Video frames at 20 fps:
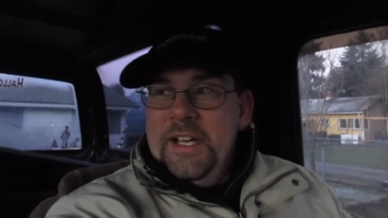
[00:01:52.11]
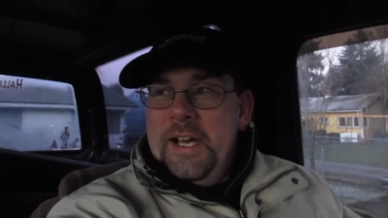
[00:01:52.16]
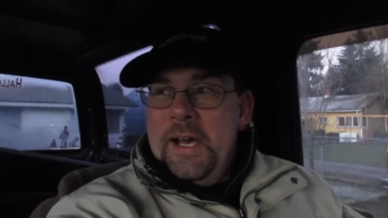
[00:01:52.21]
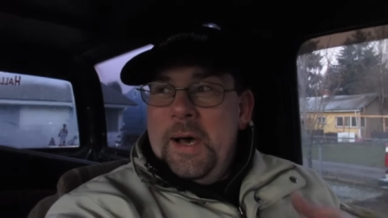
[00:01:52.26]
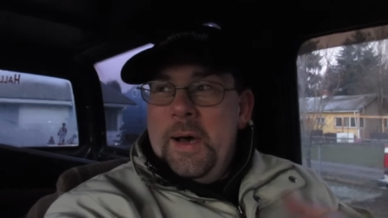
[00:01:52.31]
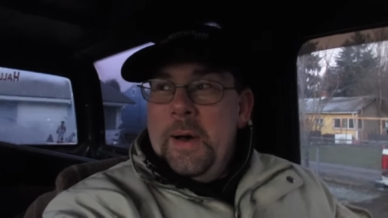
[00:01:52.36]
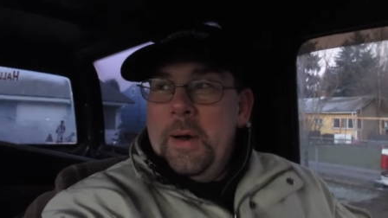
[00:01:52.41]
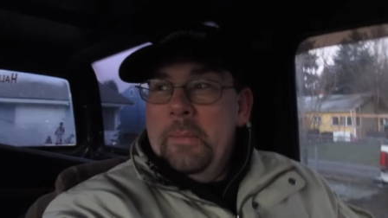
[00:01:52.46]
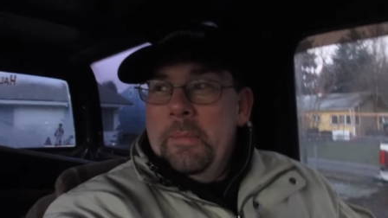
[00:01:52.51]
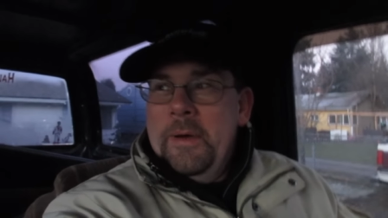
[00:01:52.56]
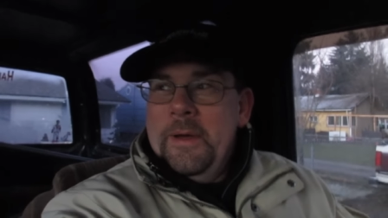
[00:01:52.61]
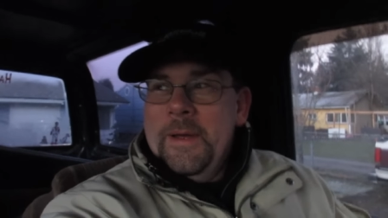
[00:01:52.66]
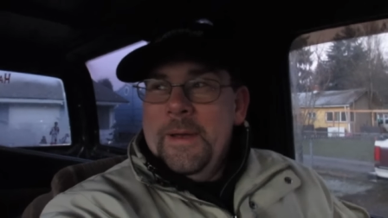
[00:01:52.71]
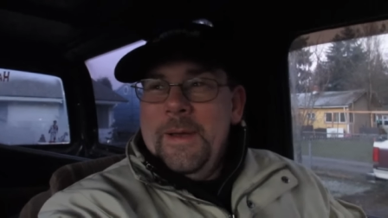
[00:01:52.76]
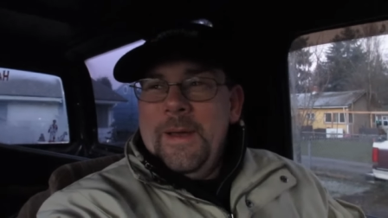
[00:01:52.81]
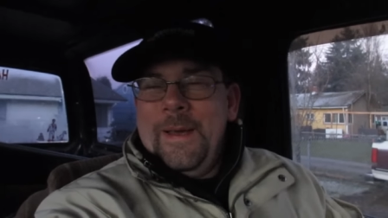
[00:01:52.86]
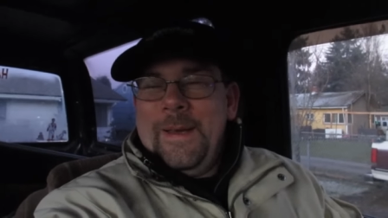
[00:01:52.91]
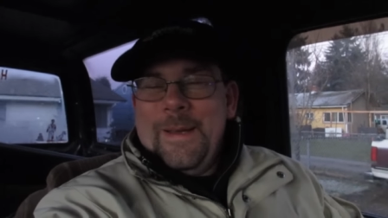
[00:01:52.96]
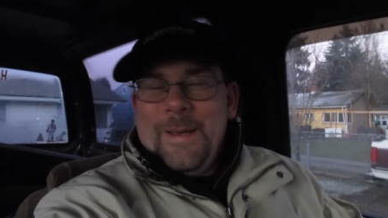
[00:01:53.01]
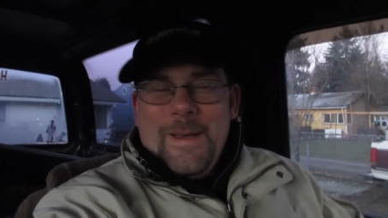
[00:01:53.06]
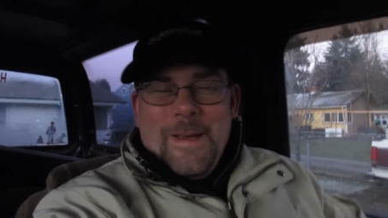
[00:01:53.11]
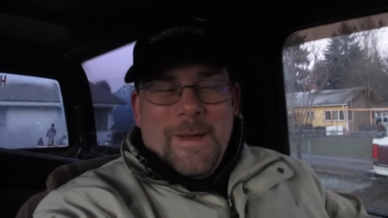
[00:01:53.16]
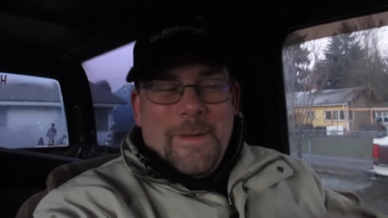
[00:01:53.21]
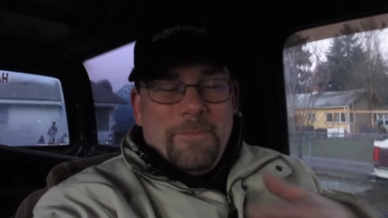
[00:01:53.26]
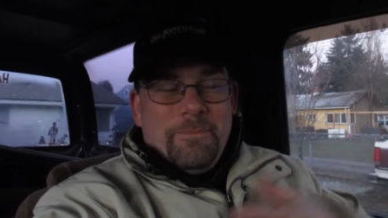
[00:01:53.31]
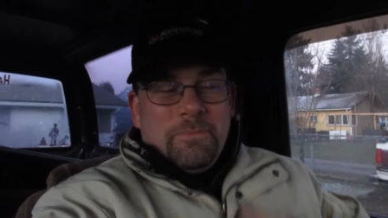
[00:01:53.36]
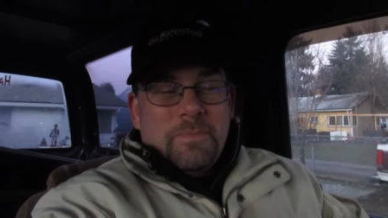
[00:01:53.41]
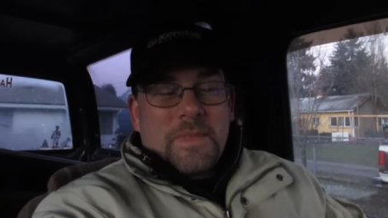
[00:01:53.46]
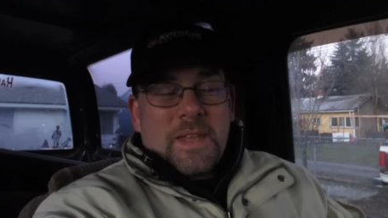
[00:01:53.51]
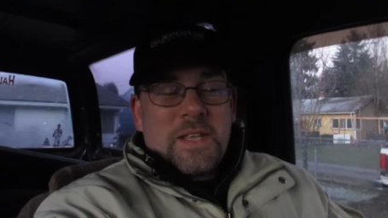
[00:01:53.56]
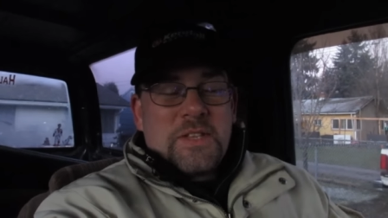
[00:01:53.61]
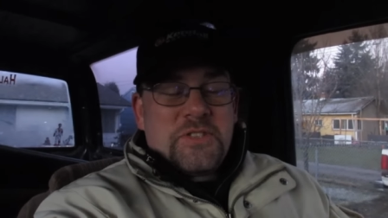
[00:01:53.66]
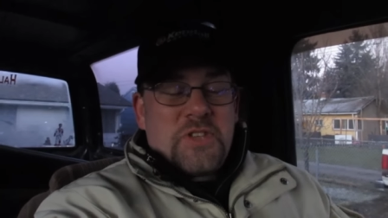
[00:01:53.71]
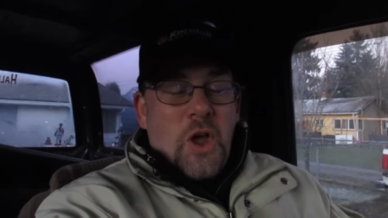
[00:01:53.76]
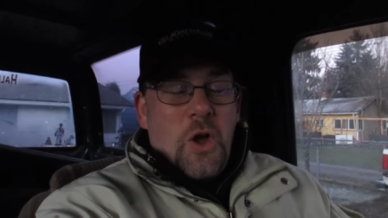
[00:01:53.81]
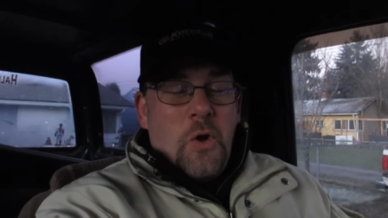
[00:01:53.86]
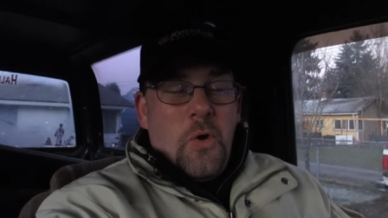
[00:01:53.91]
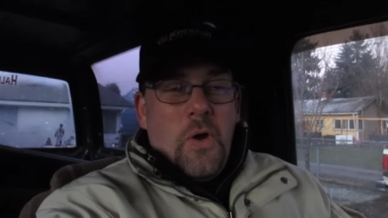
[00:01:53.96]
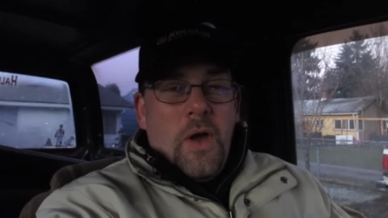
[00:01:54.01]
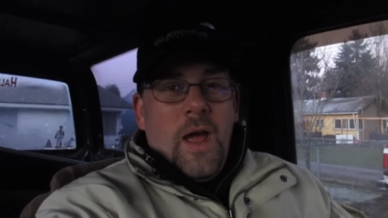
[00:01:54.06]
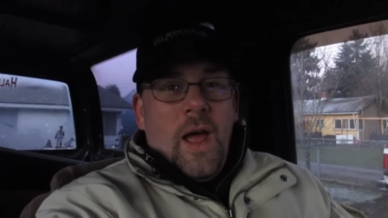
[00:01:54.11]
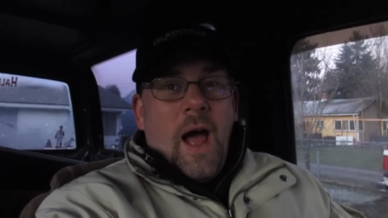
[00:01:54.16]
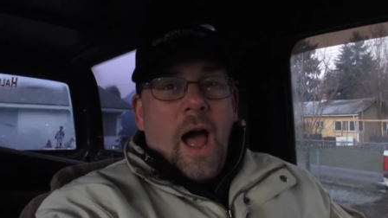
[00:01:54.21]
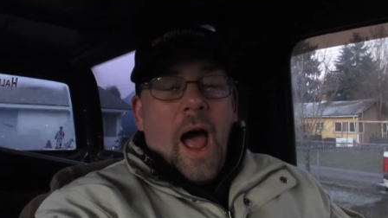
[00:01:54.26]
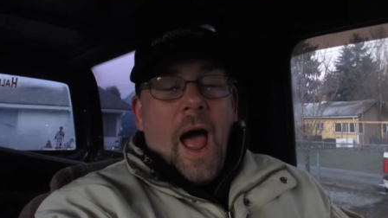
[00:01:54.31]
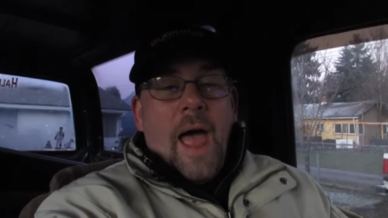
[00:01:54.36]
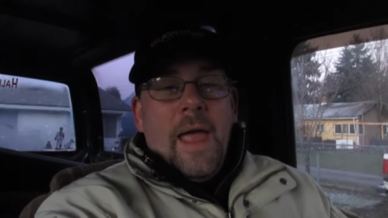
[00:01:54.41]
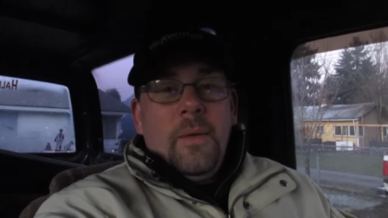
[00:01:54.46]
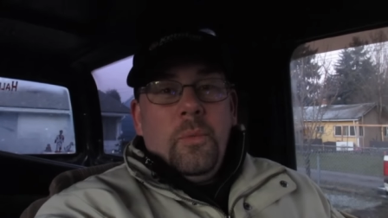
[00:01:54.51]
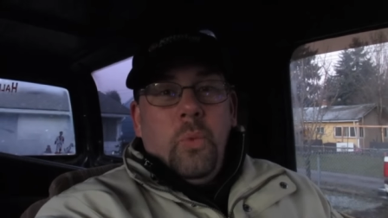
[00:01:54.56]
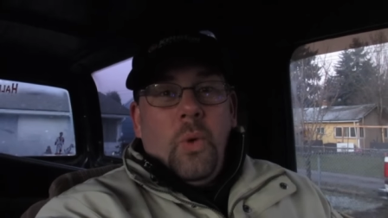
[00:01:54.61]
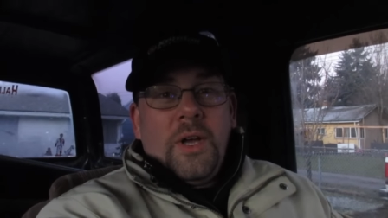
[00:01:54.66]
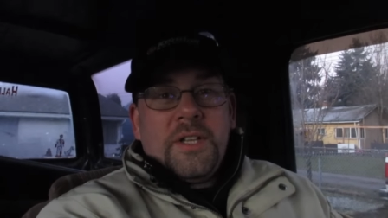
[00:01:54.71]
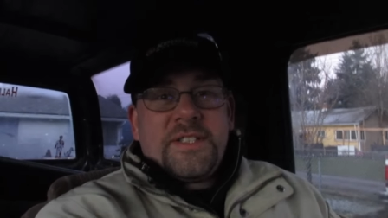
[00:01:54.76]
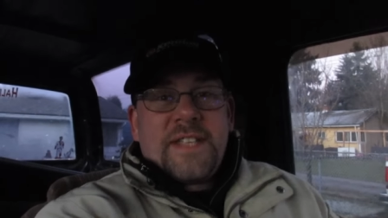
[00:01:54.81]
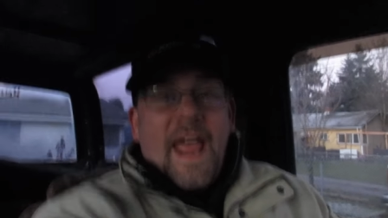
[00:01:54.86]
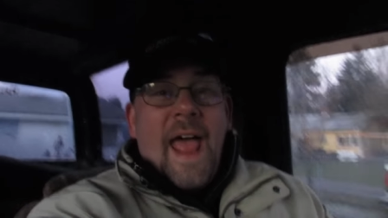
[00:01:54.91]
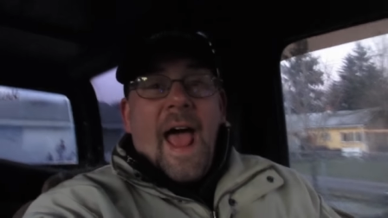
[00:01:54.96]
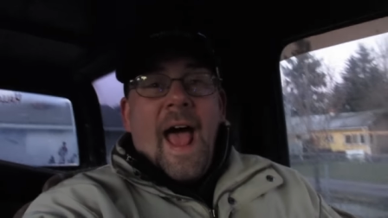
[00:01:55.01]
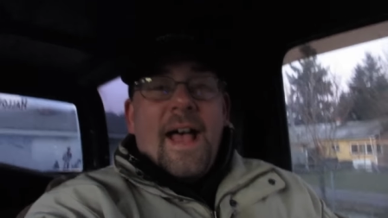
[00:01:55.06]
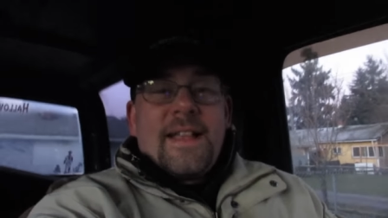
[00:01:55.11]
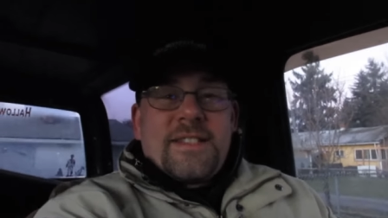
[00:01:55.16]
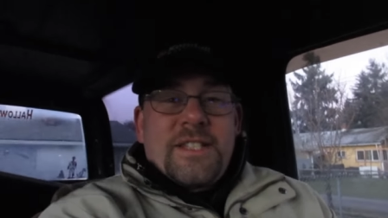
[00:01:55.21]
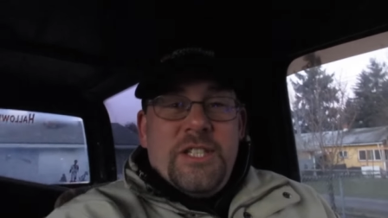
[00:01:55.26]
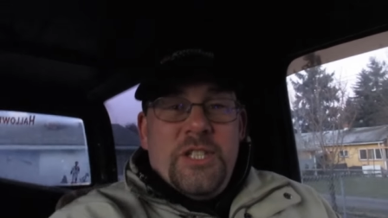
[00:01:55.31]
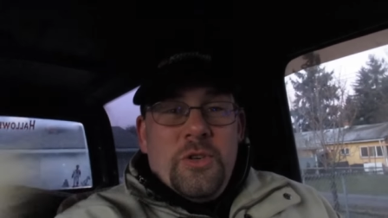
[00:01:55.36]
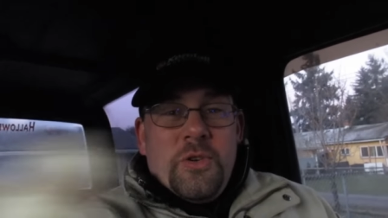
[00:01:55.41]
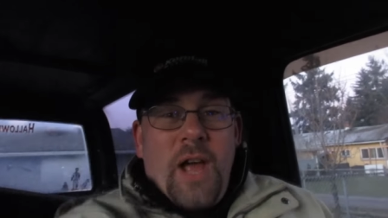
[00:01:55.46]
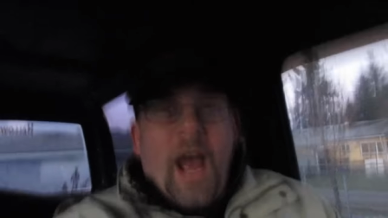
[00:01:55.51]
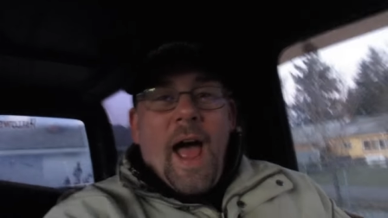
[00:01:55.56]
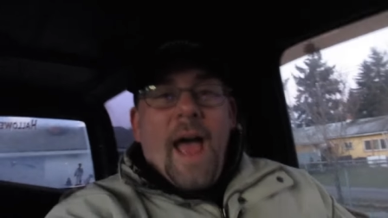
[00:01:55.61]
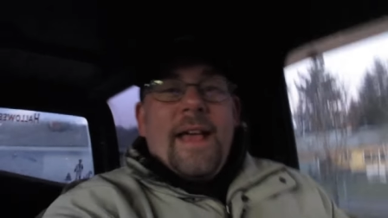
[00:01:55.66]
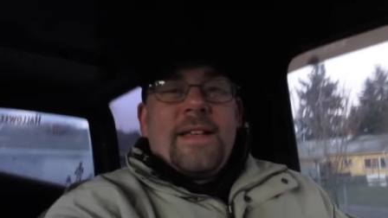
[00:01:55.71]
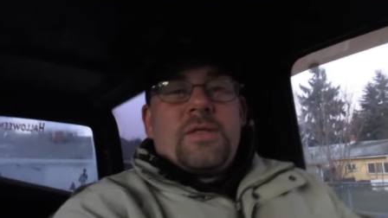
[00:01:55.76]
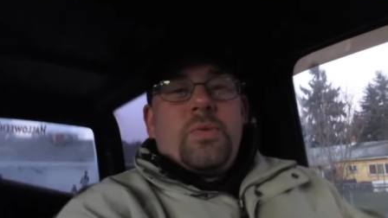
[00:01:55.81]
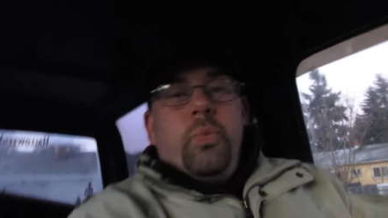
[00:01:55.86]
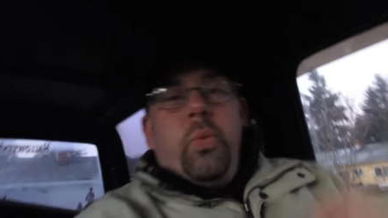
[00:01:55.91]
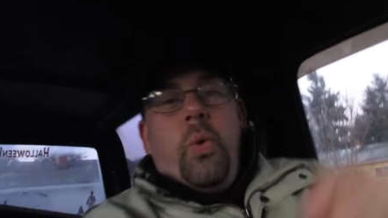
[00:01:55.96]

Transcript: Um, so I want to ask you guys,